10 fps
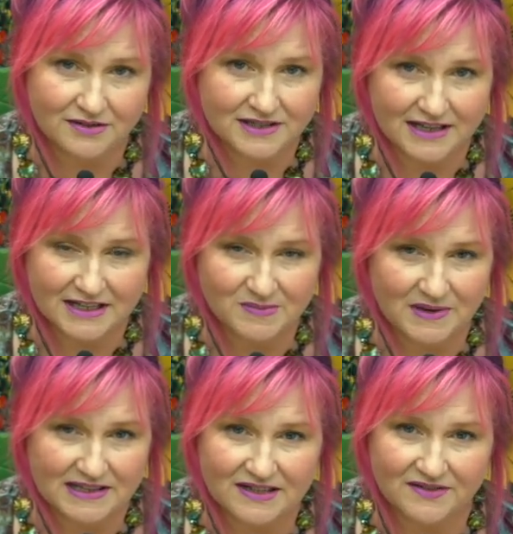It's
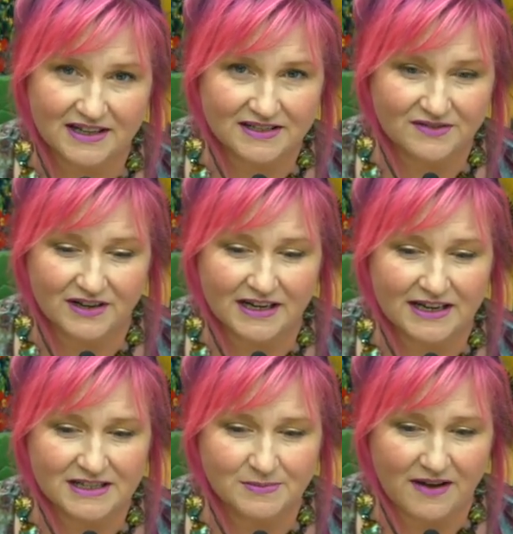inexpensive and has a very
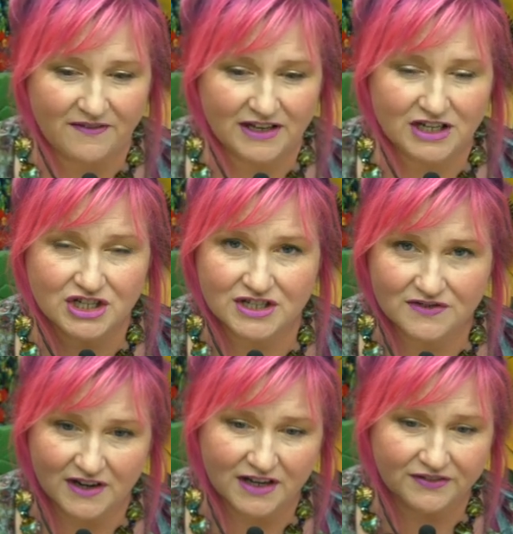nice matte finish and
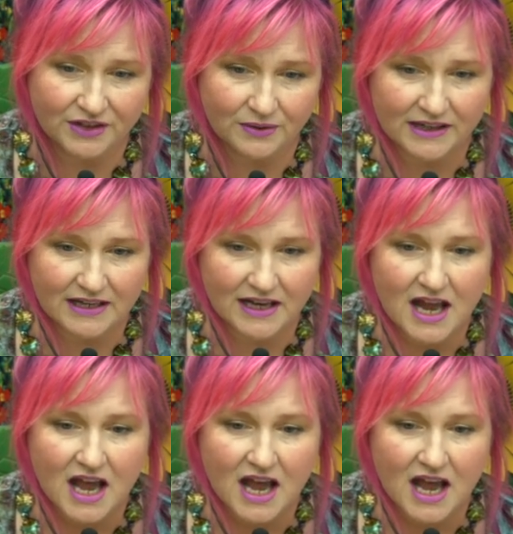is very fluid.